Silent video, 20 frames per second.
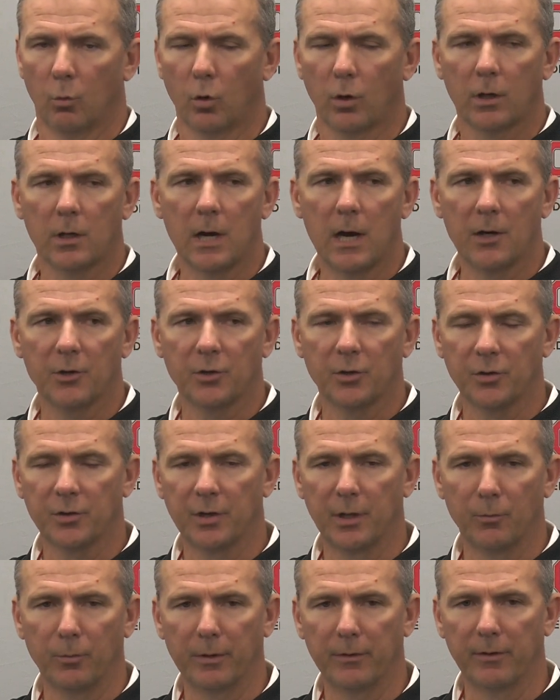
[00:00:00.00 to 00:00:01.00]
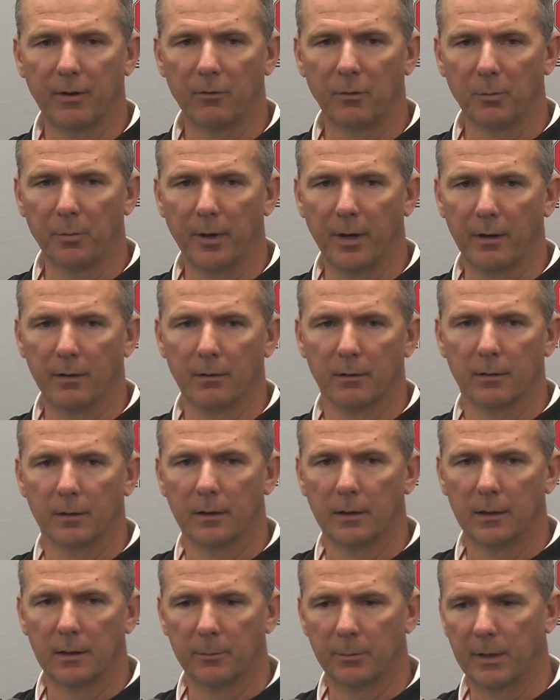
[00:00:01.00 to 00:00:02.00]
More cautious than we've ever been
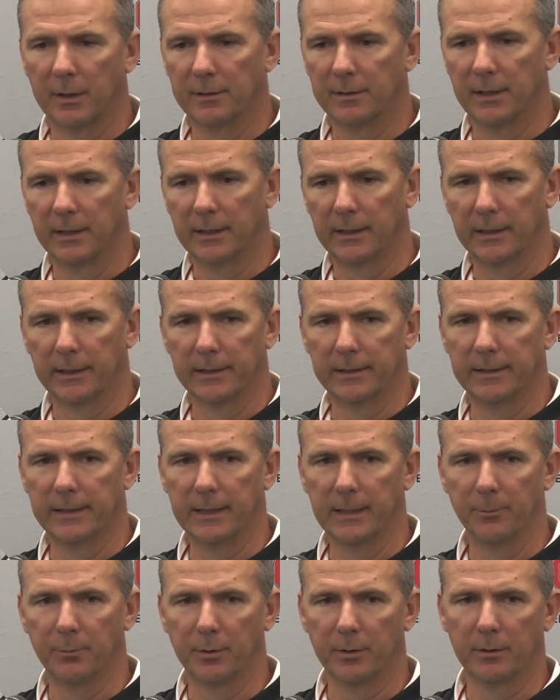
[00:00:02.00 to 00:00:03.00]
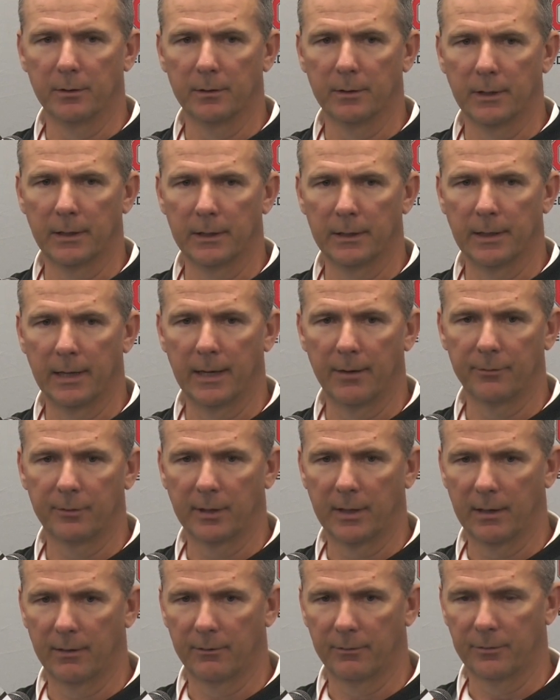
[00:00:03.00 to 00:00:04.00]
about digging in deep, and you have
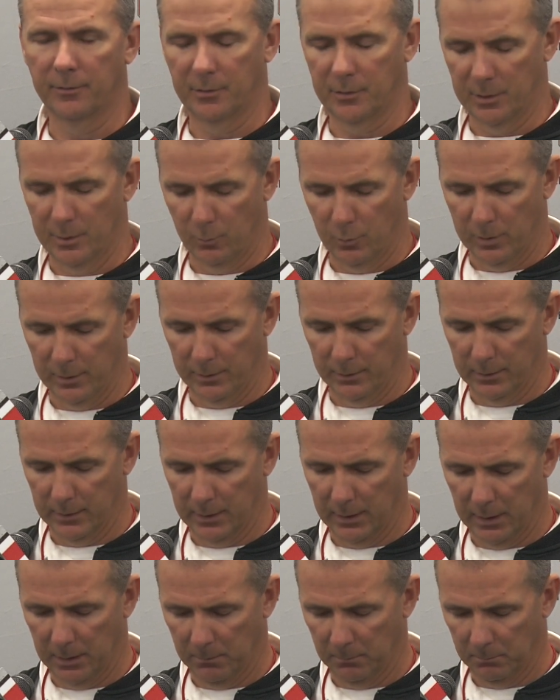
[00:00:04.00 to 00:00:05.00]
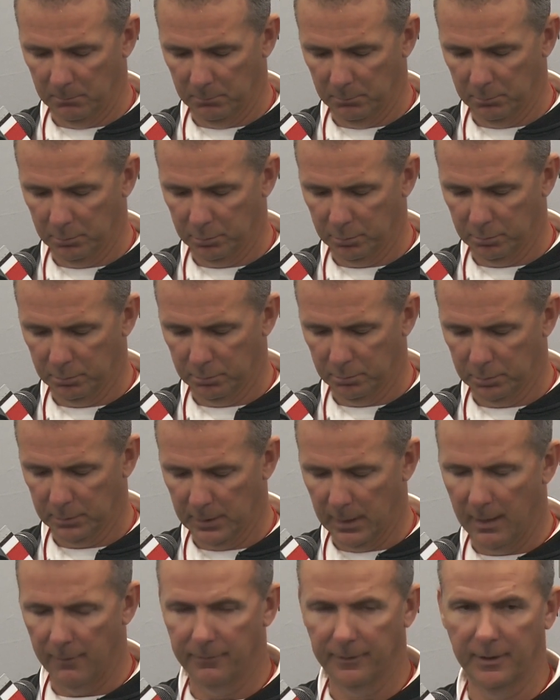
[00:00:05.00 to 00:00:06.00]
to have somewhat
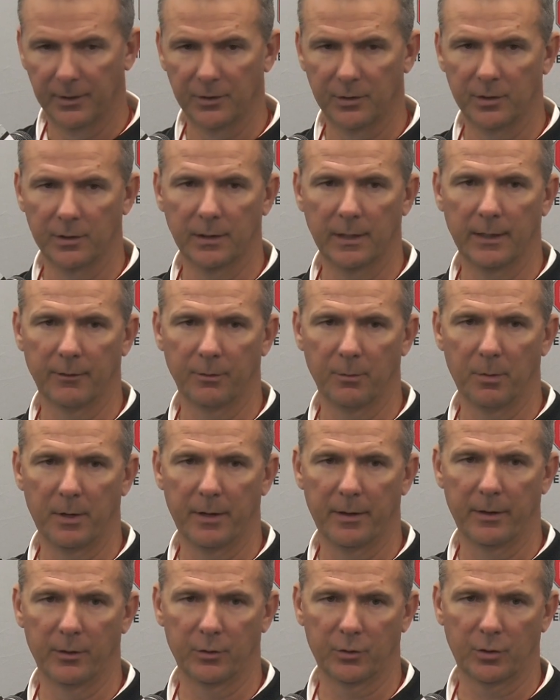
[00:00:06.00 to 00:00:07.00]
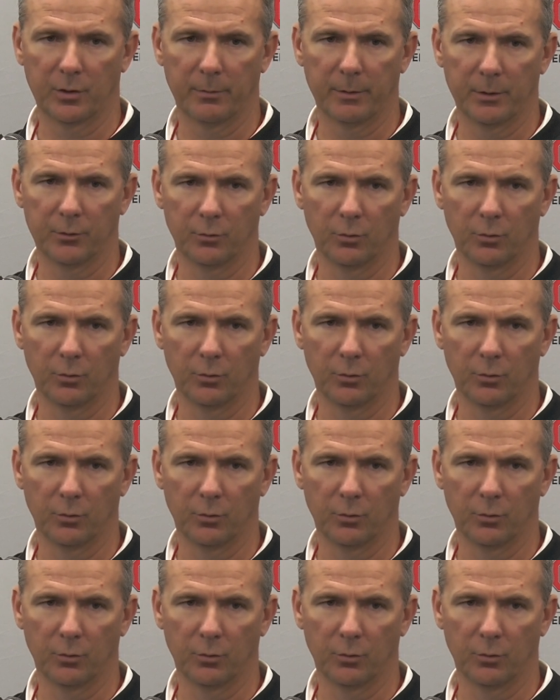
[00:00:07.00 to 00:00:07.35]
confidence in everybody there is going to be